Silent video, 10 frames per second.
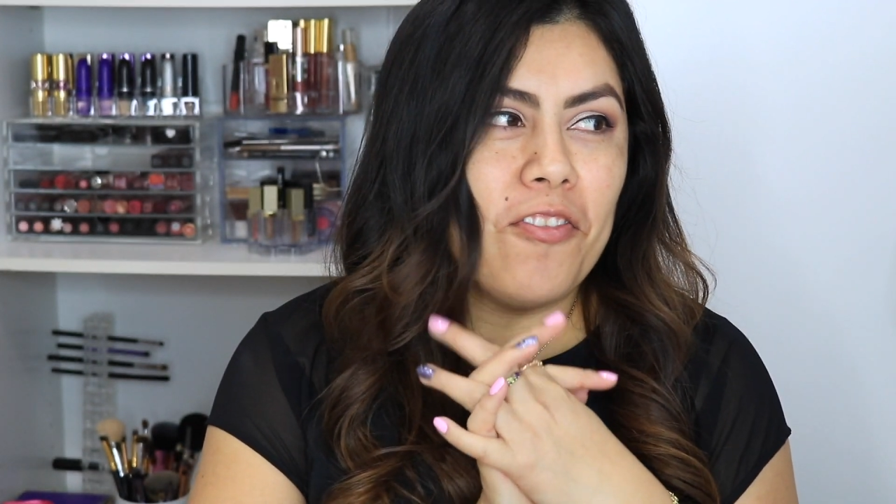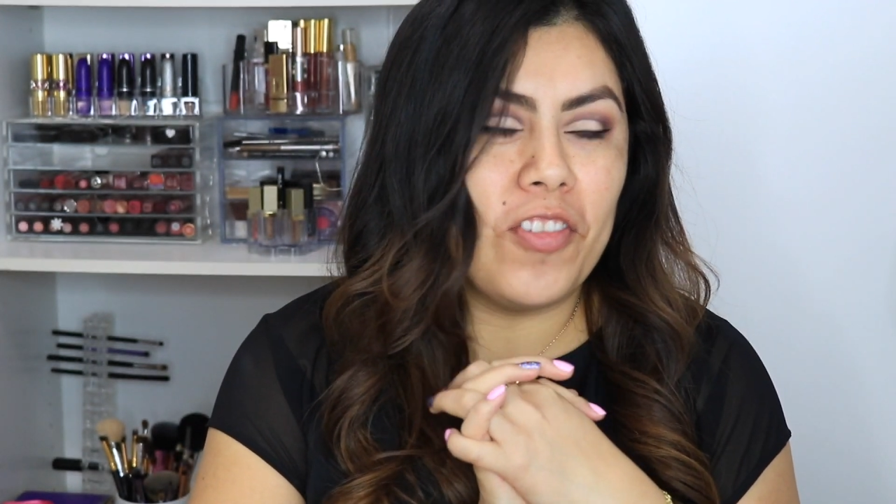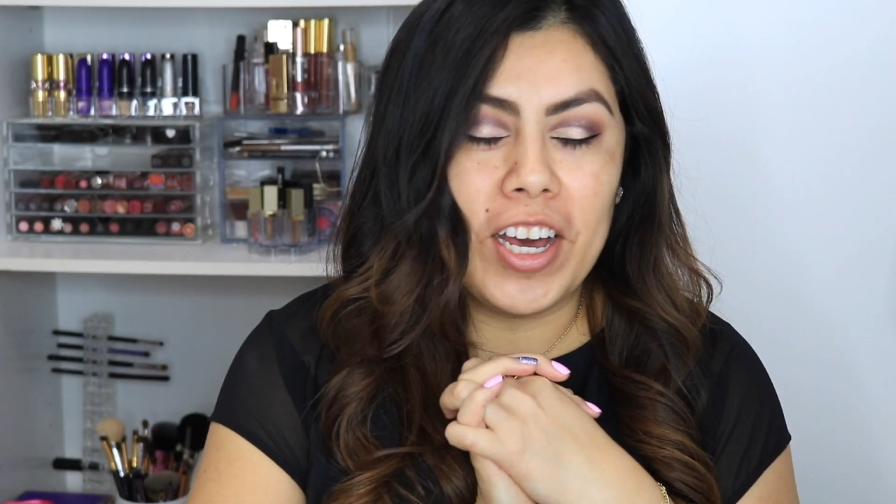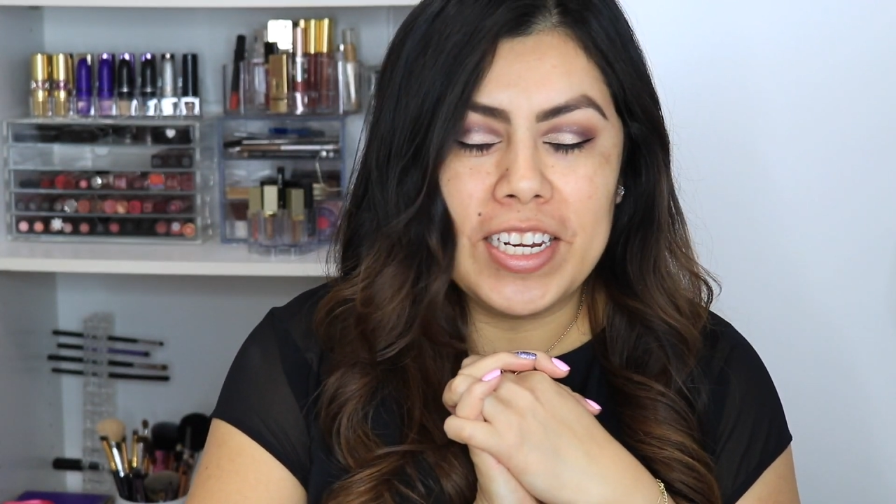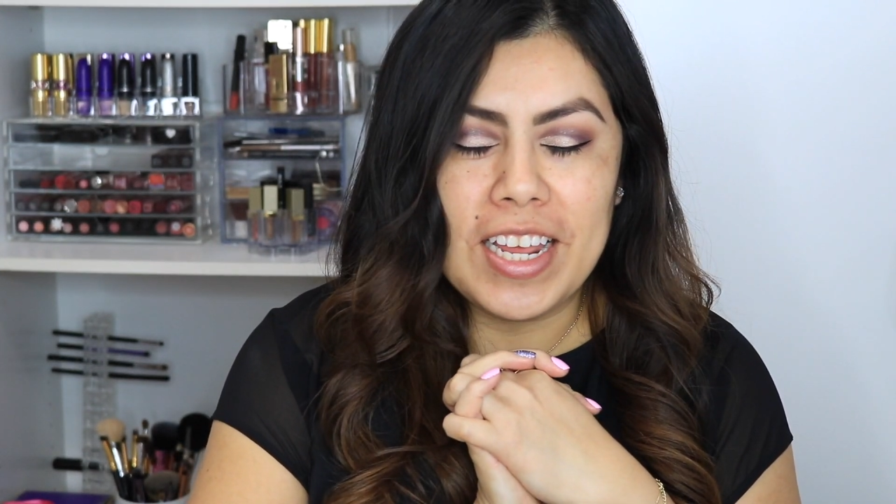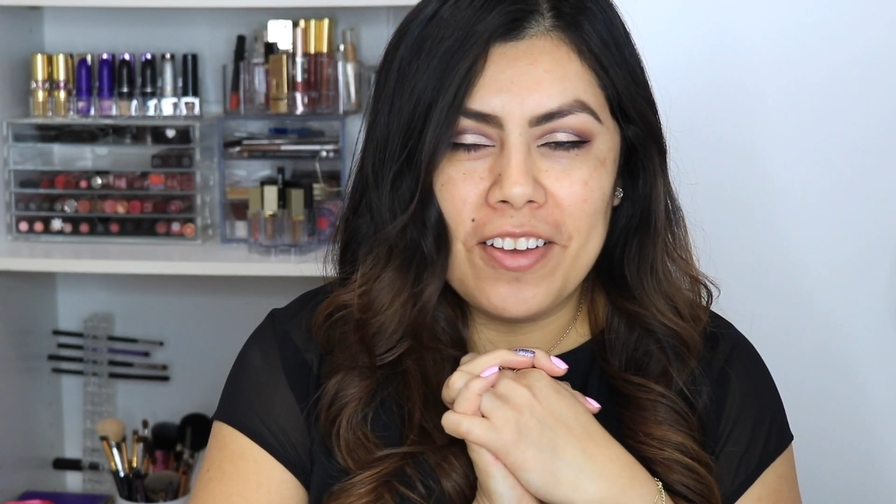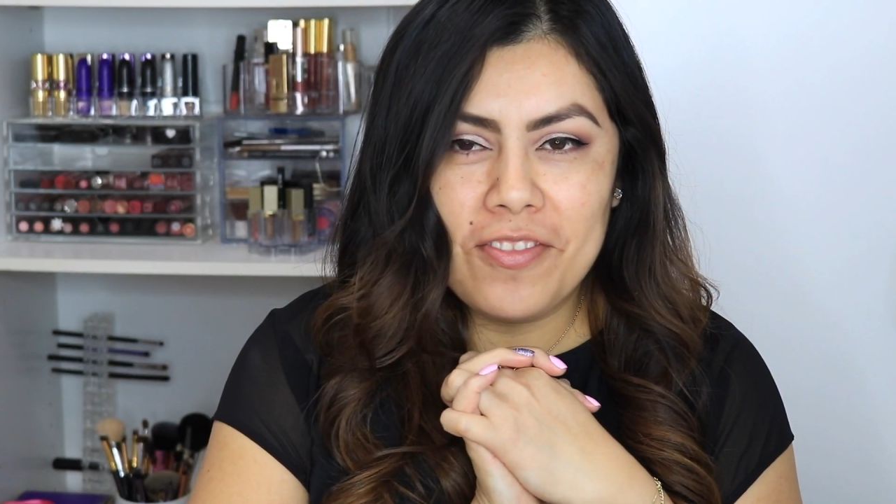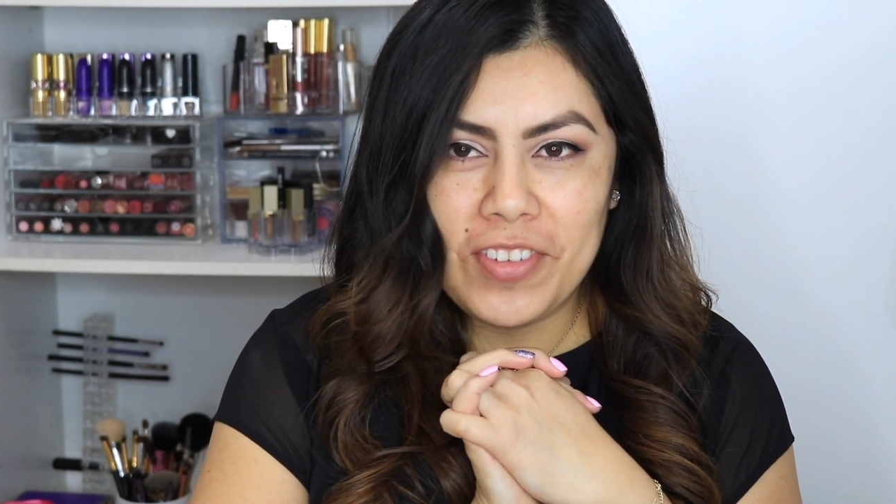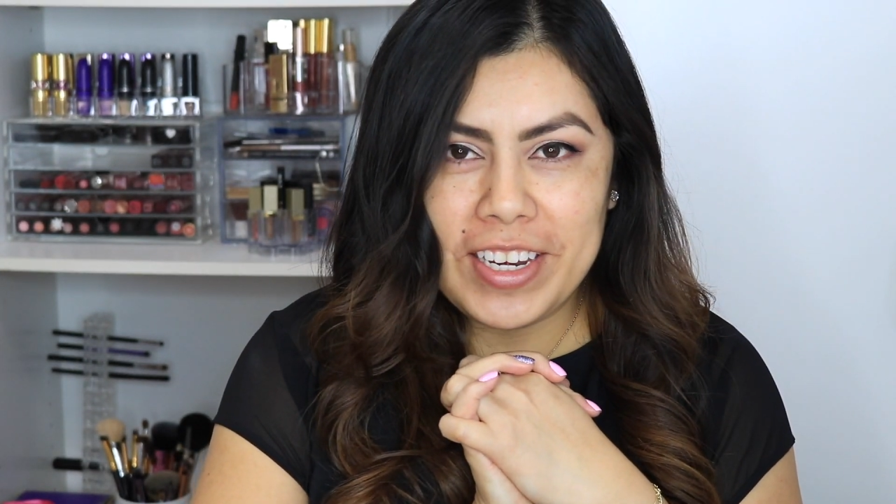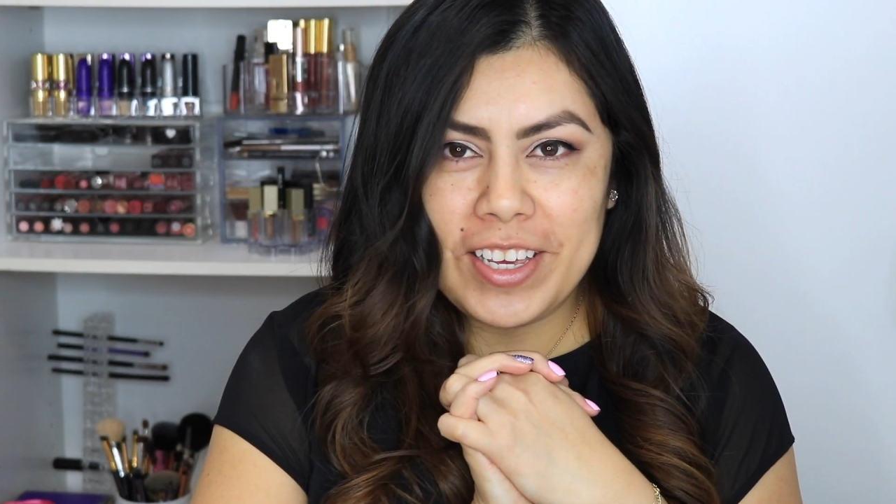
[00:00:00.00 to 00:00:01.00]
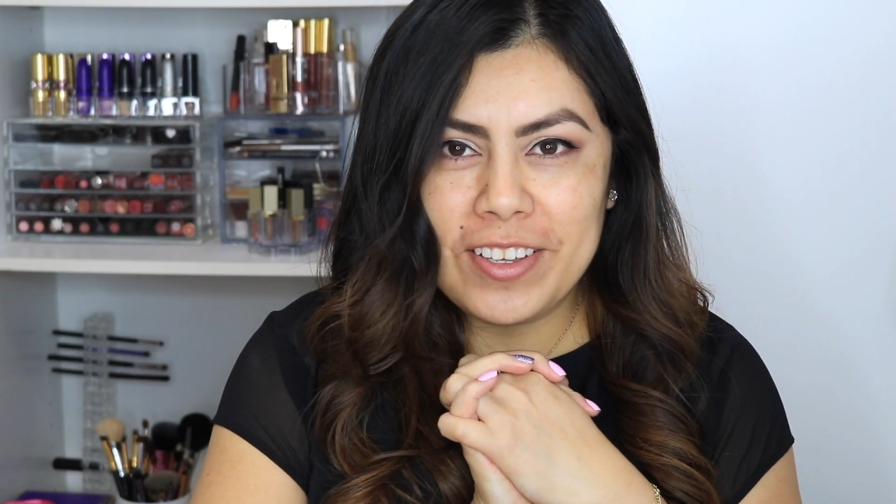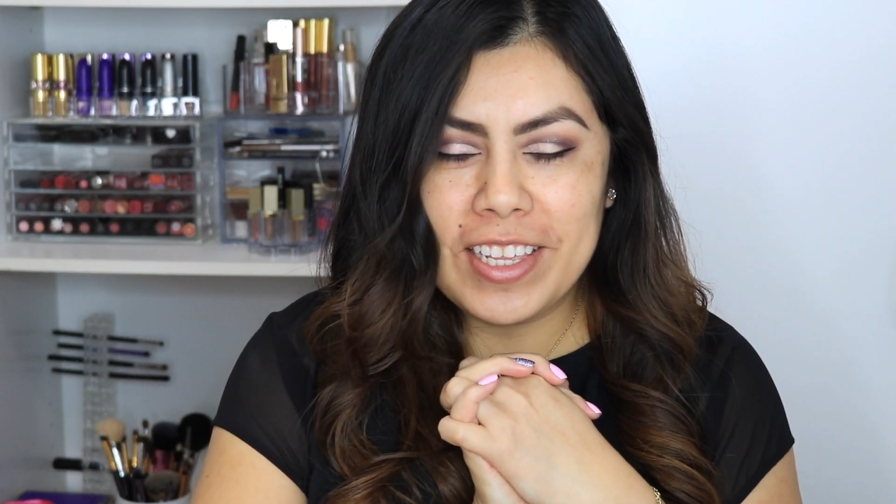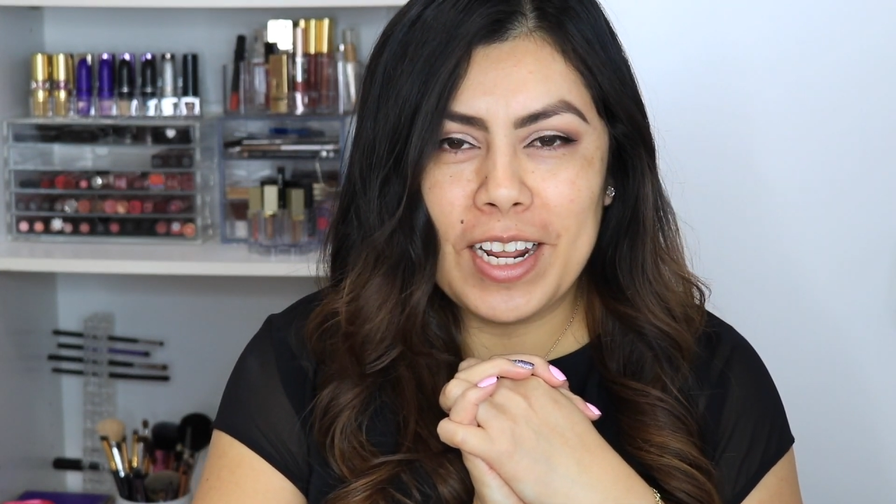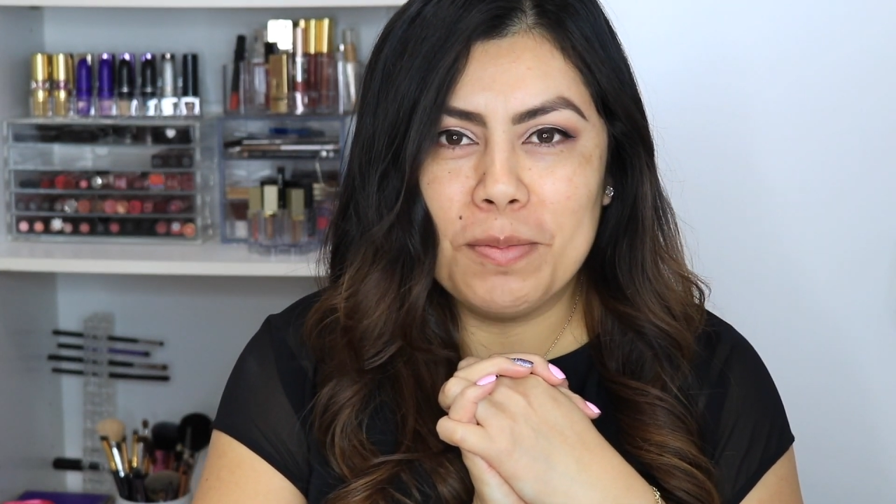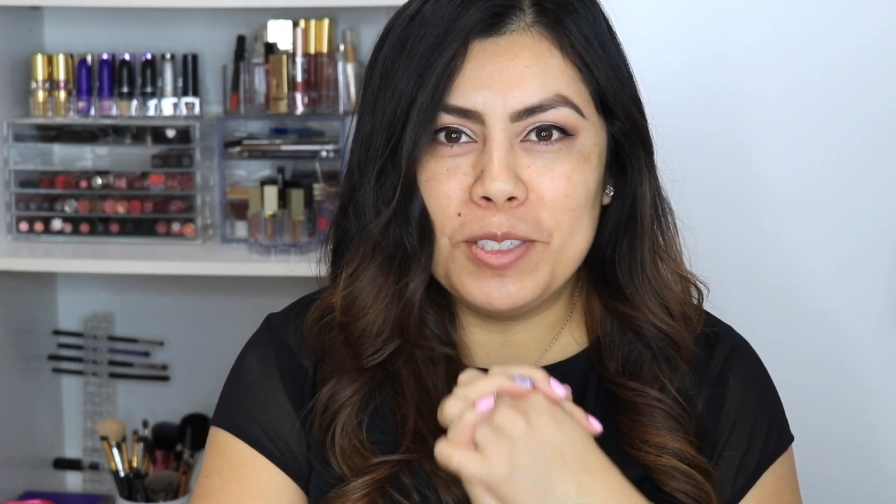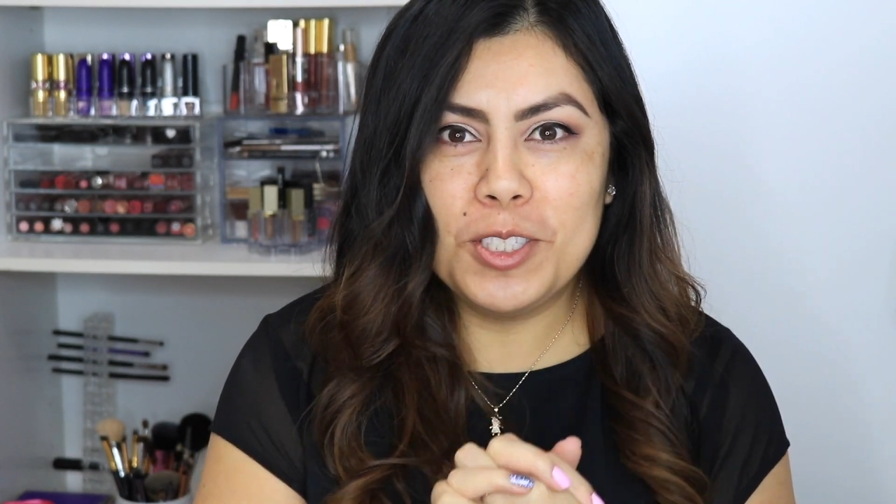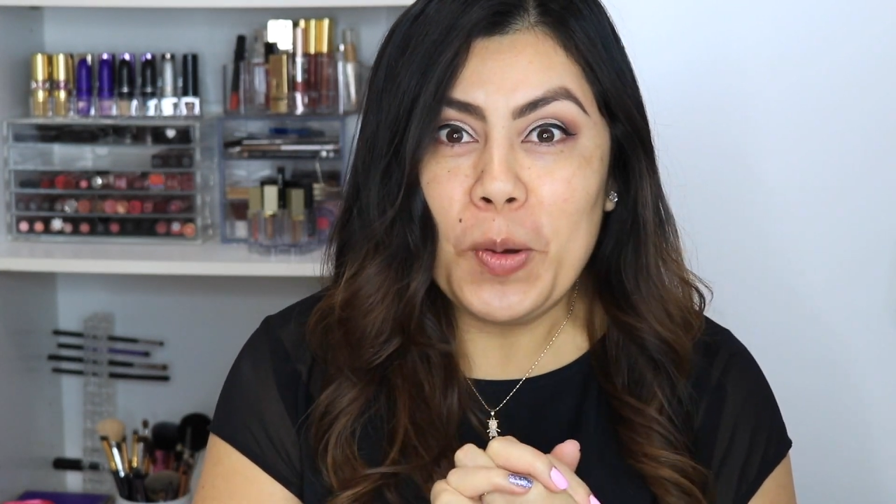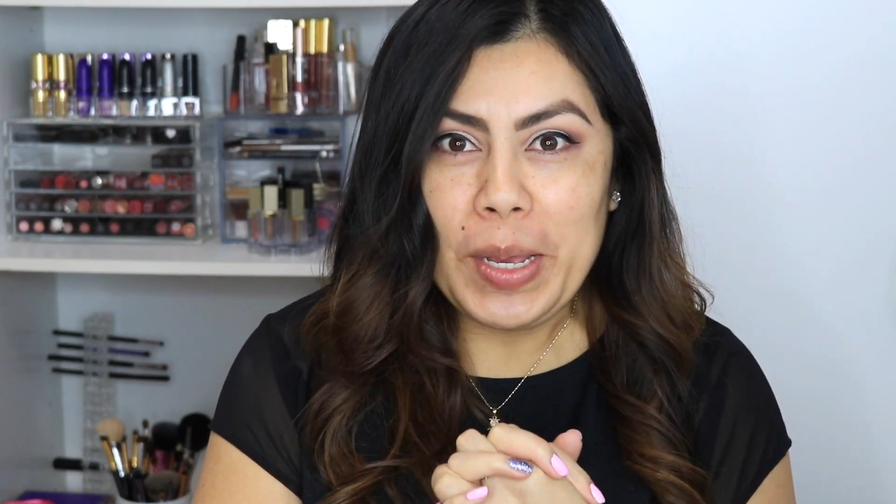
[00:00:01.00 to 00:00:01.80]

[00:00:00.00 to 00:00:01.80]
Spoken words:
fun video that I'm so